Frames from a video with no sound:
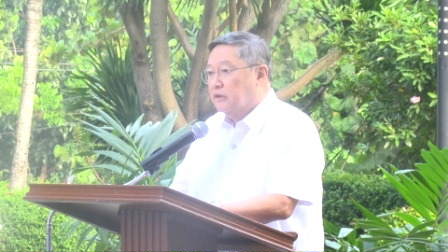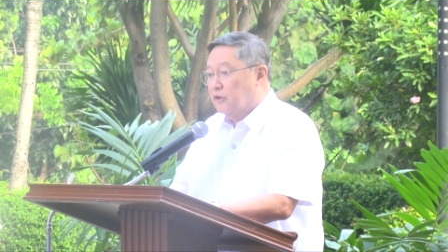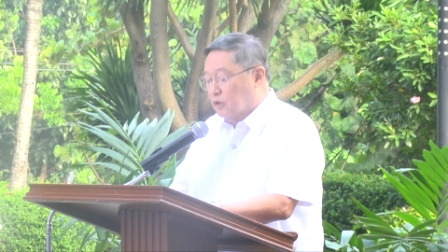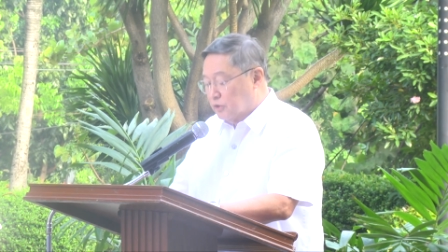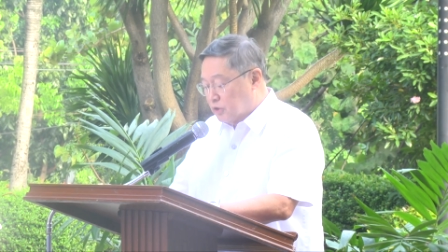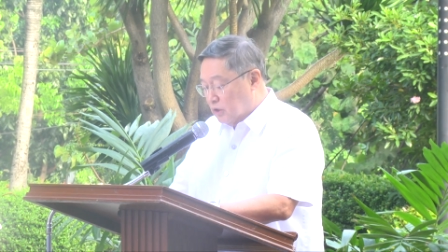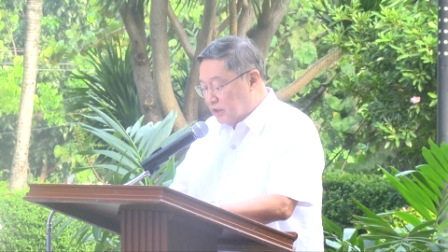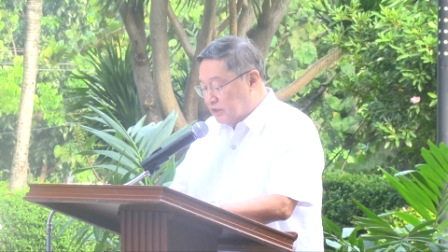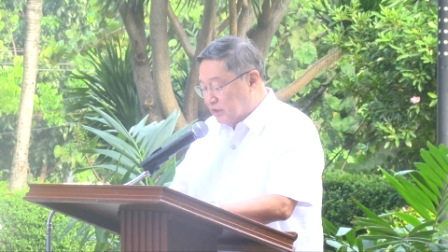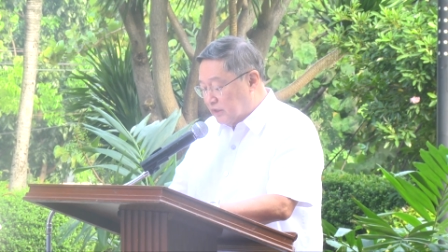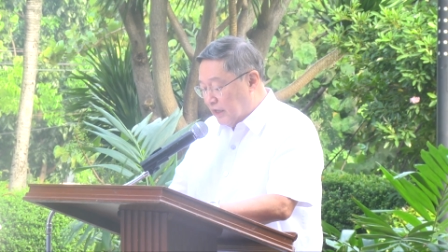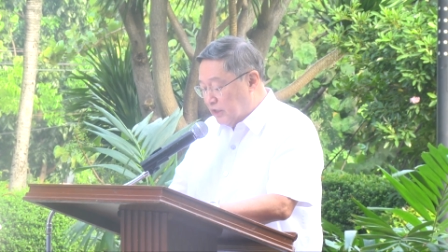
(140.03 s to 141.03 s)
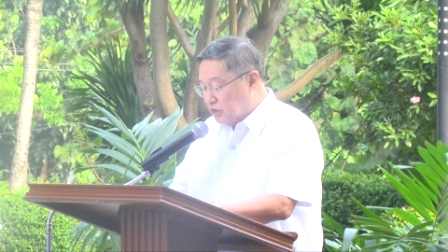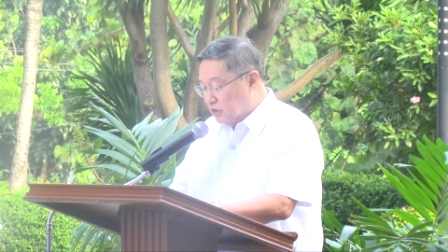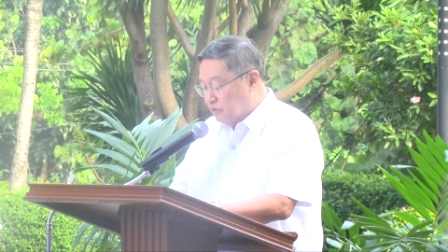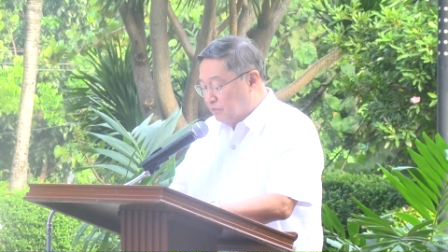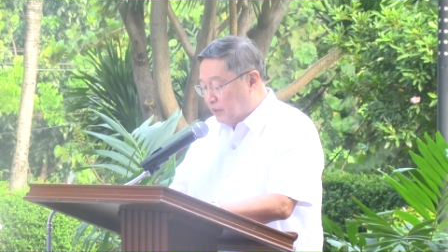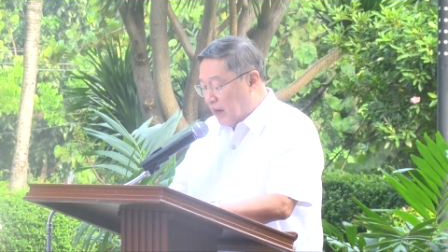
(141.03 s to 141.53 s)
no solicitation
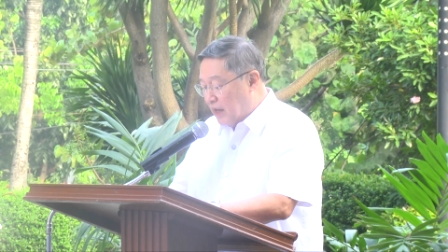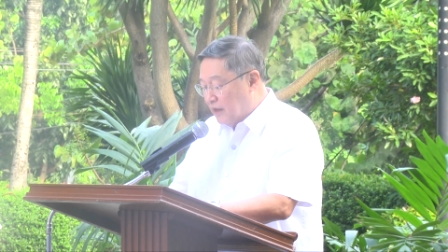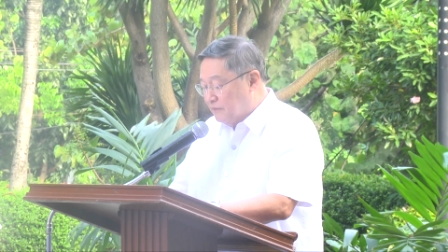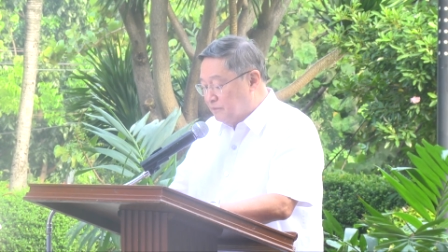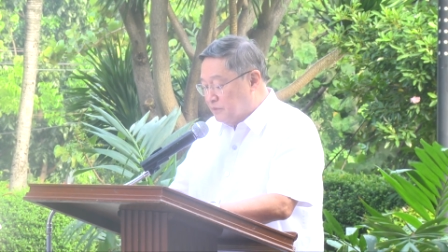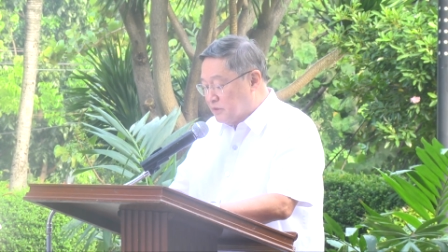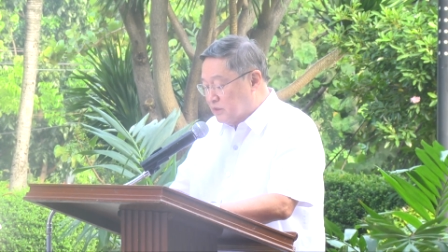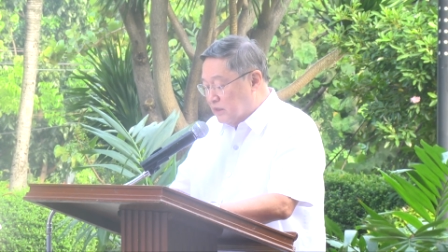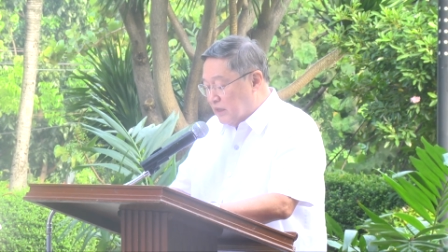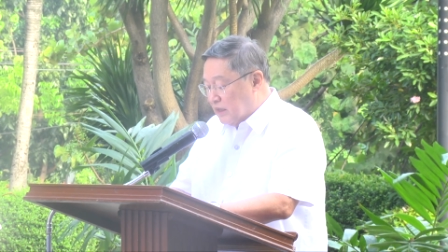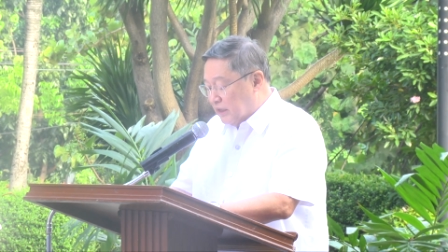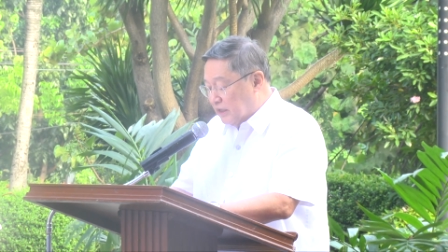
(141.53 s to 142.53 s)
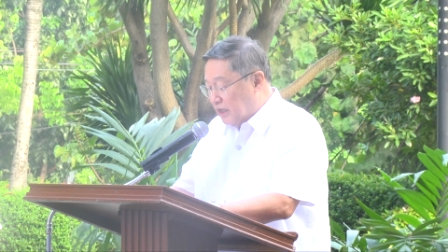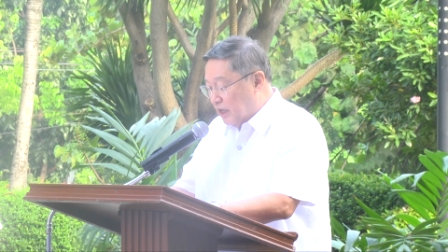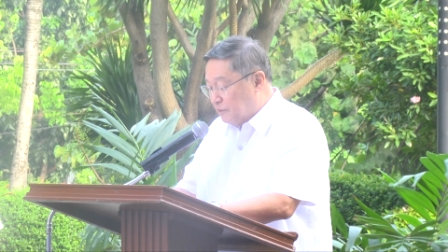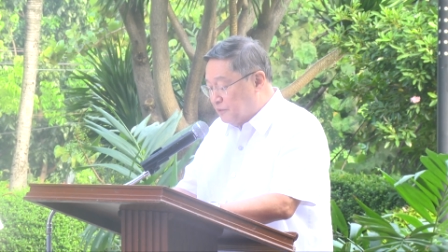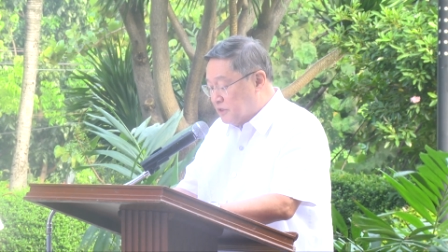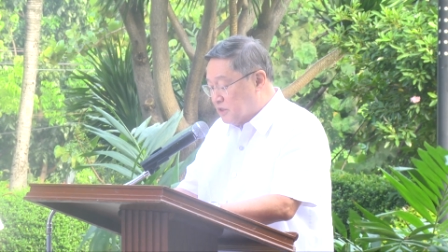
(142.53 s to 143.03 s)
of bribes,
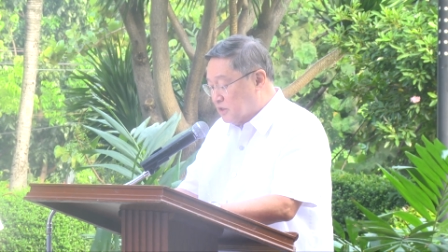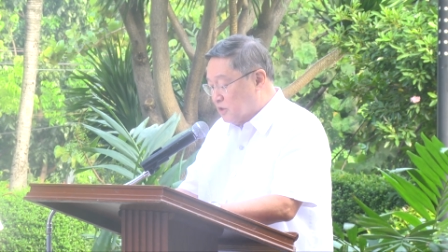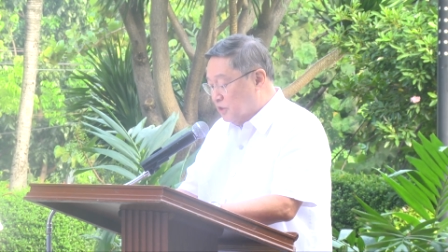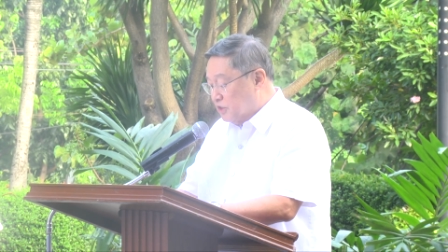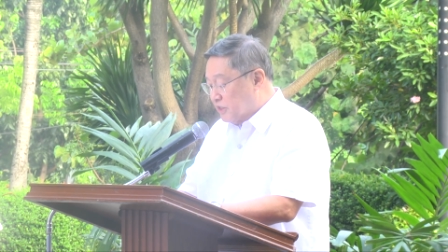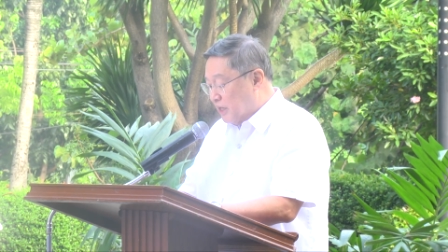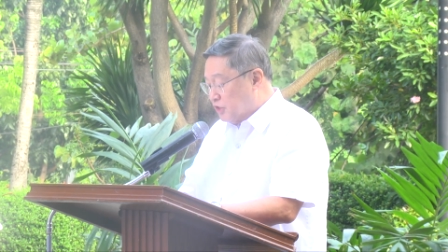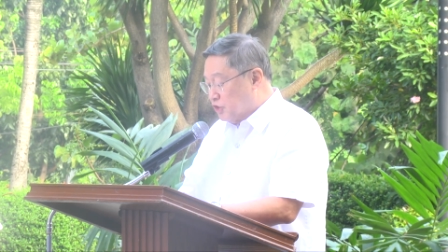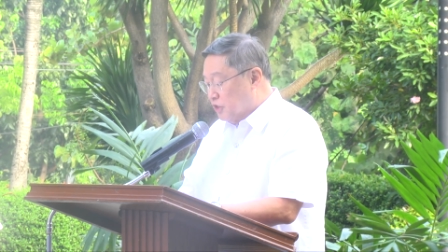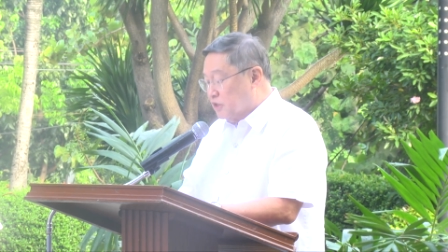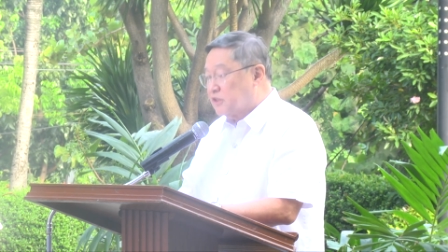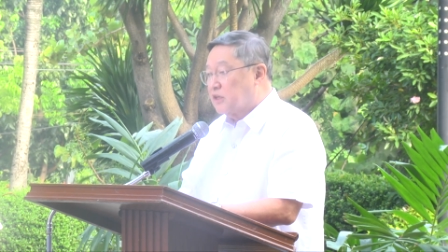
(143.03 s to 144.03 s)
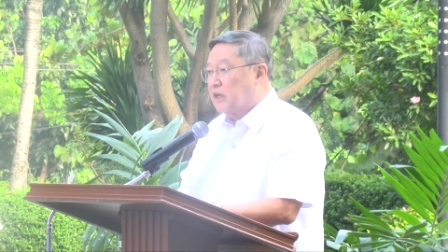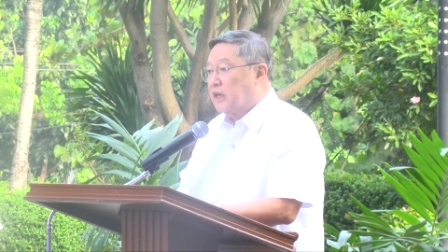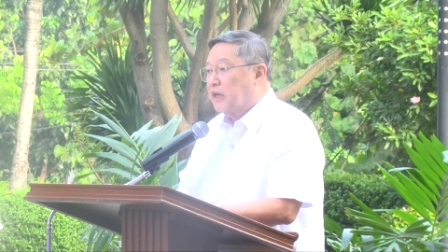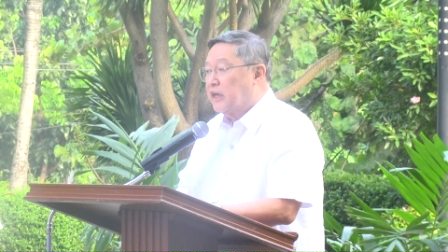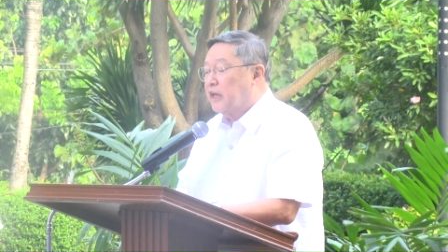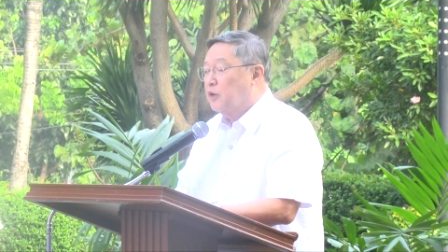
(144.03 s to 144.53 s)
gifts, concessions,
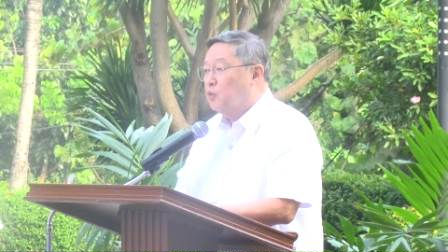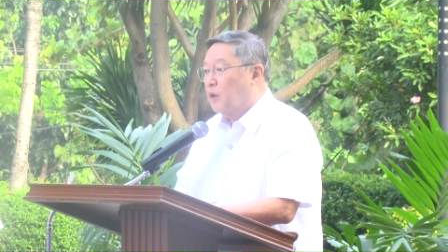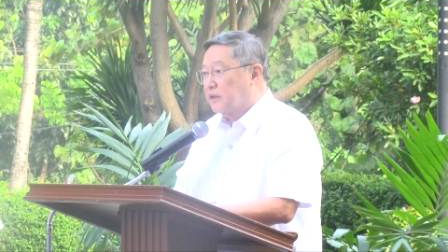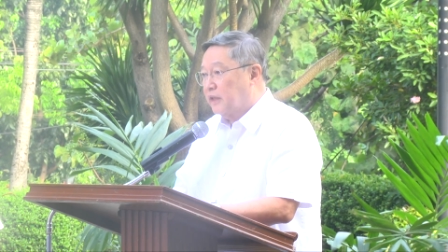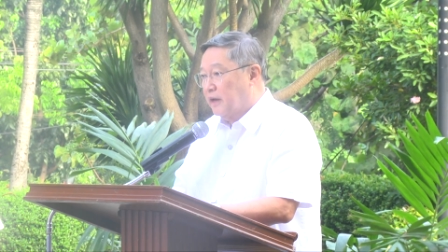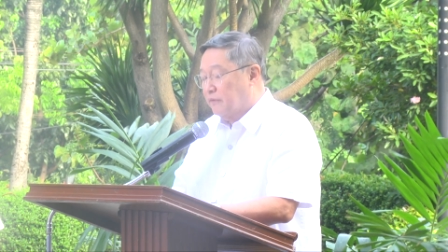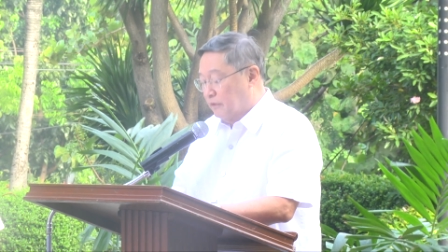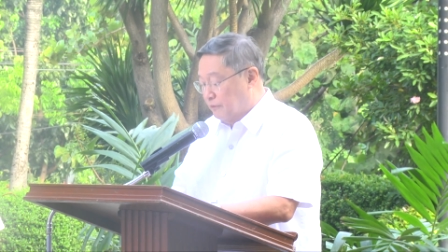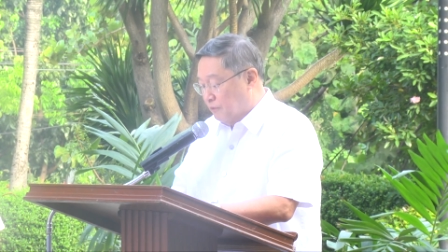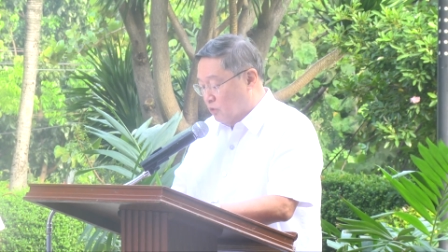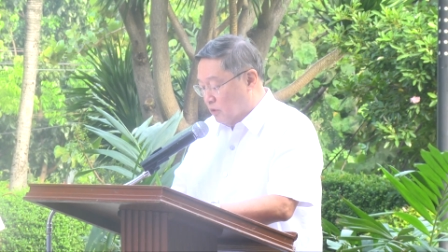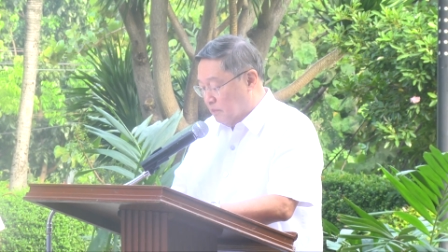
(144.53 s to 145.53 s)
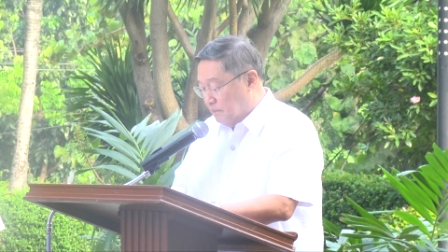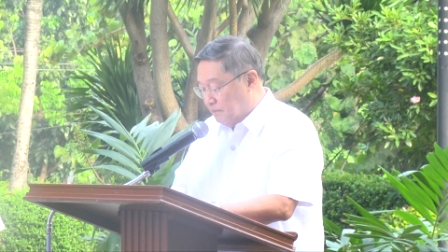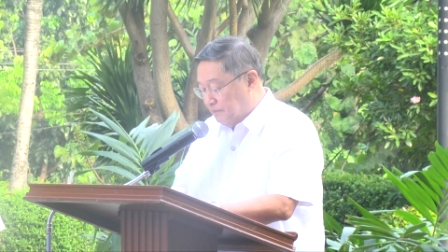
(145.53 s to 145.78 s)
in whatever form.